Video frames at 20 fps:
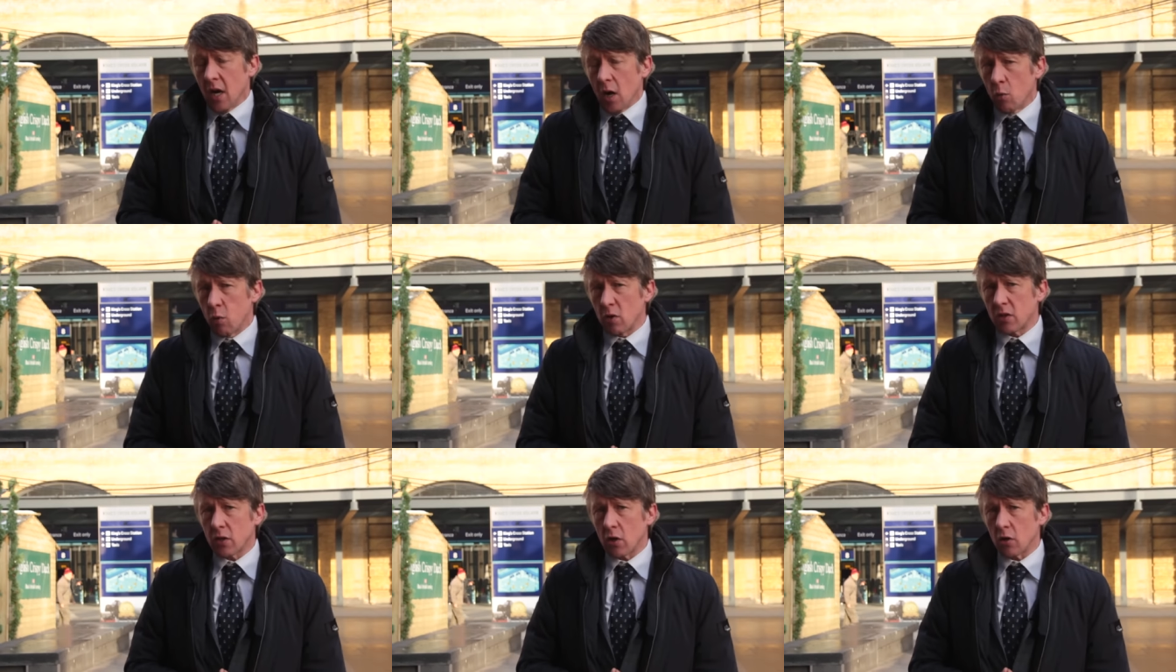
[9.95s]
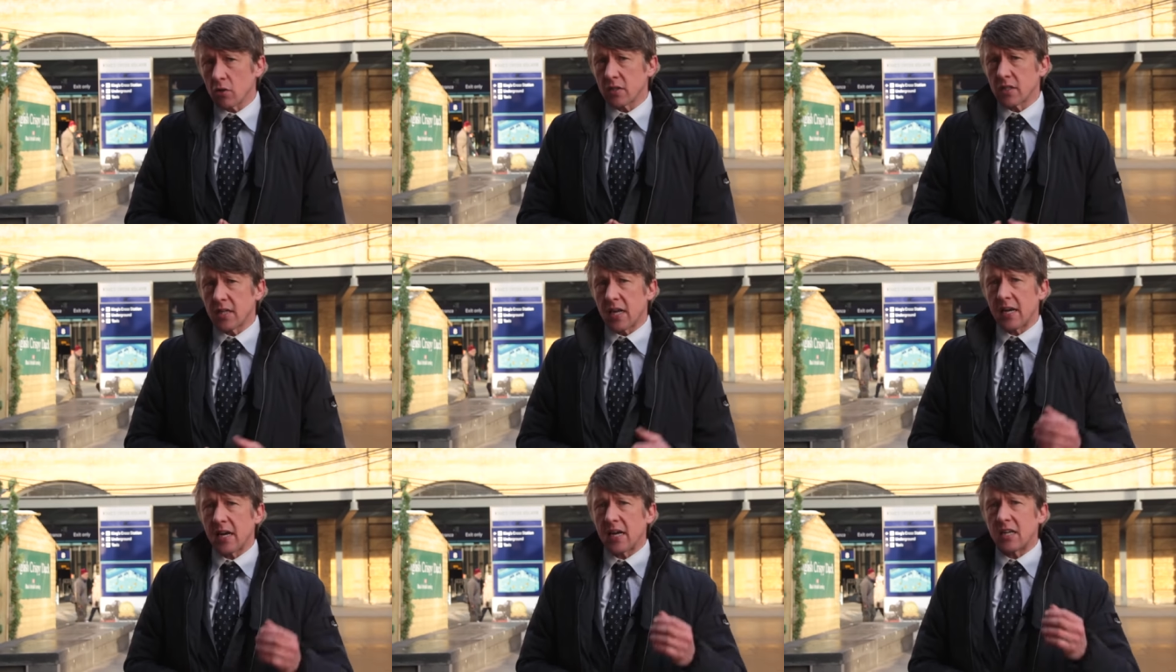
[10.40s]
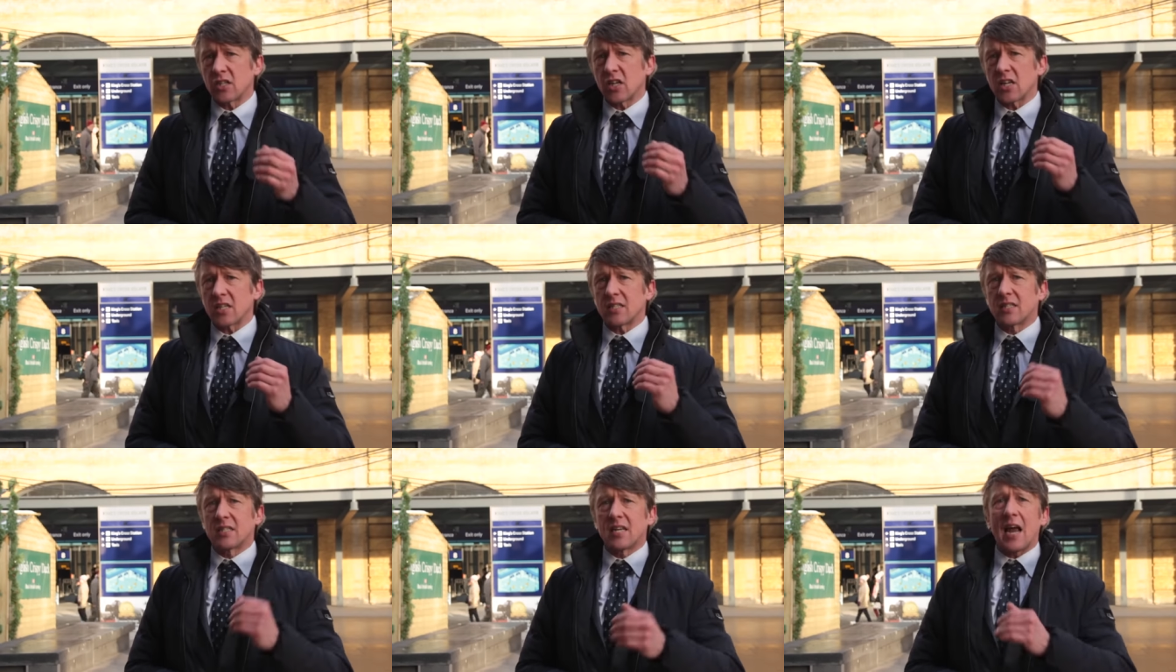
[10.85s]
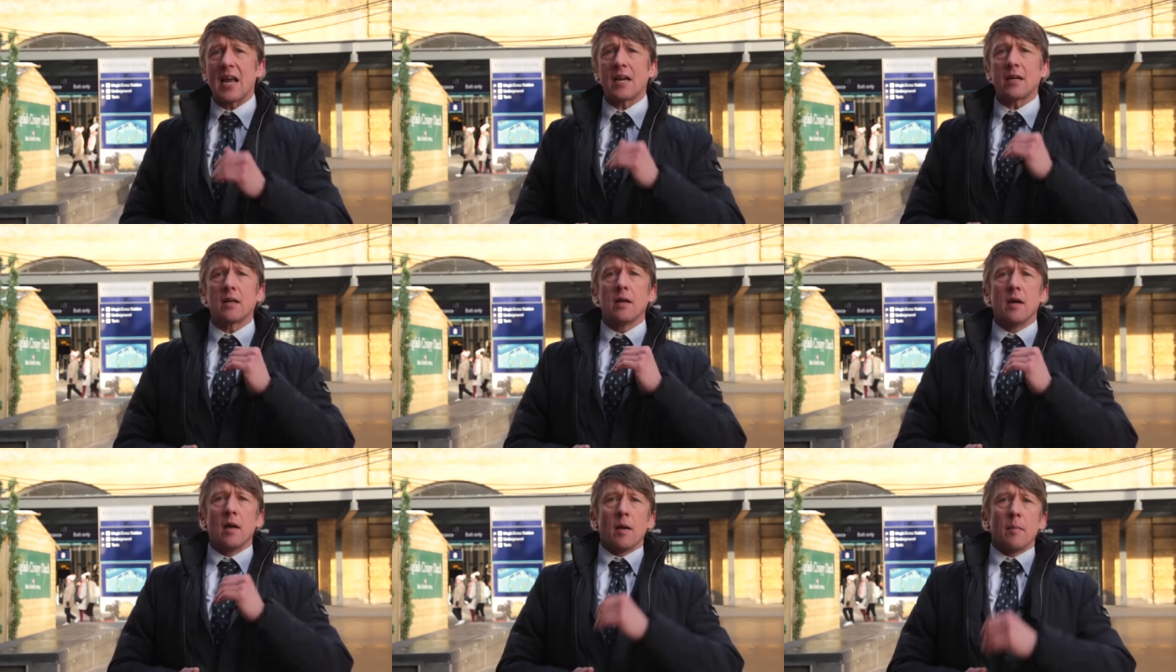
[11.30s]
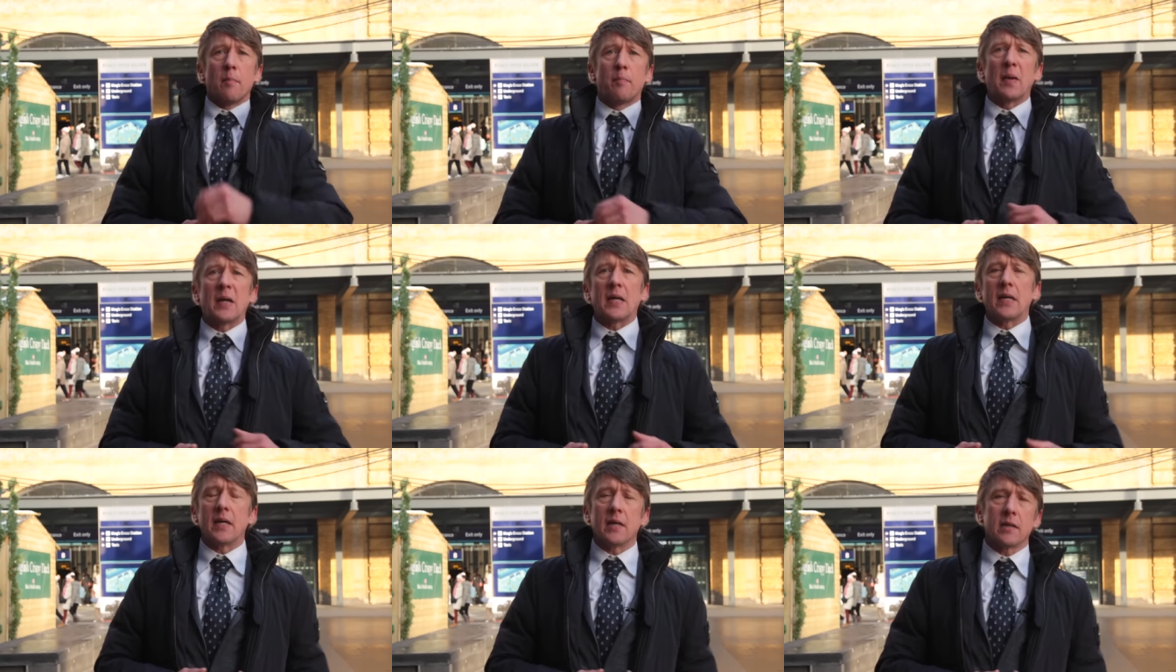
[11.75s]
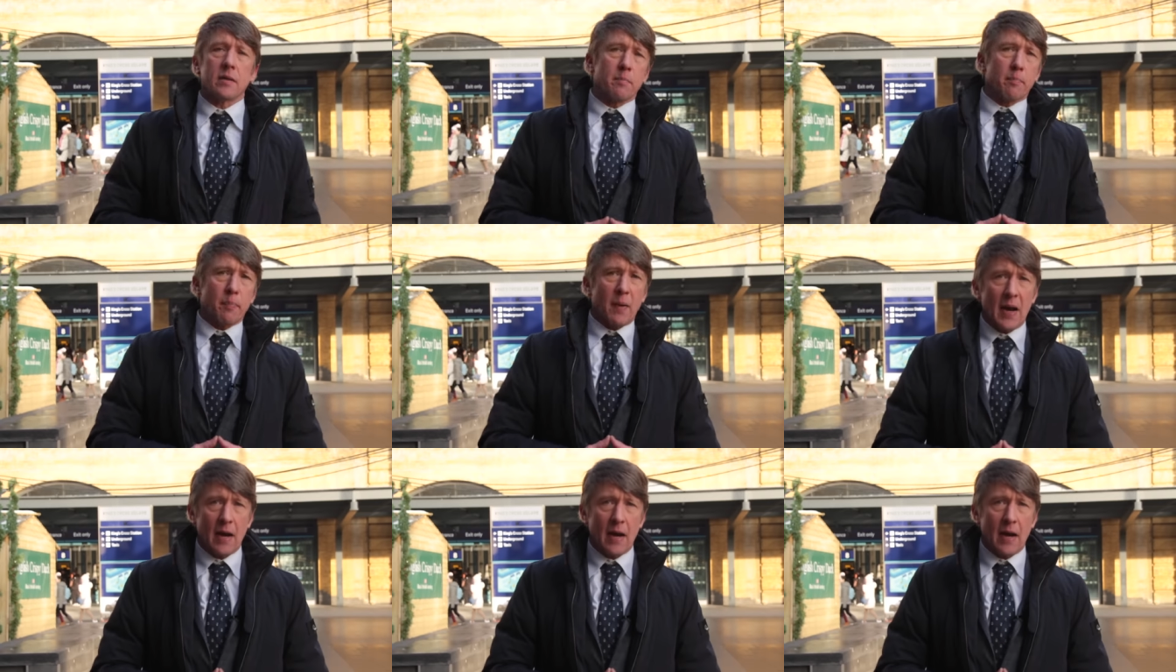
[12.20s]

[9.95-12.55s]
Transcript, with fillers: would cost the NHS £10 billion,